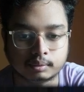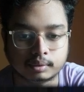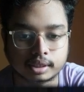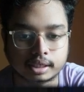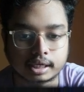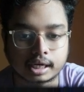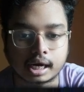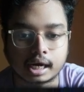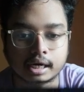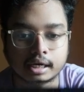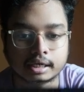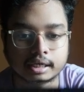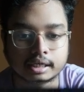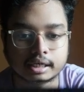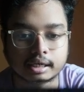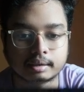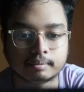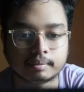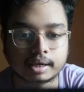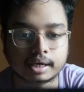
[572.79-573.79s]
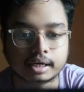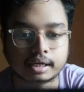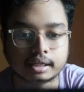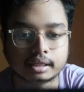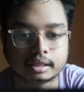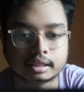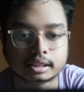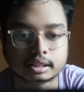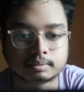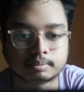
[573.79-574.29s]
We can't
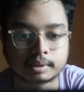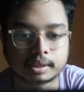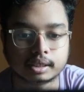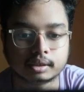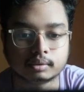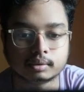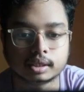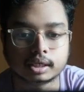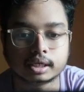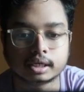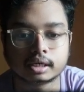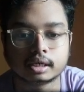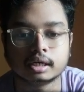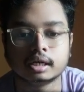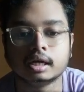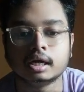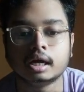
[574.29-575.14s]
determine this particular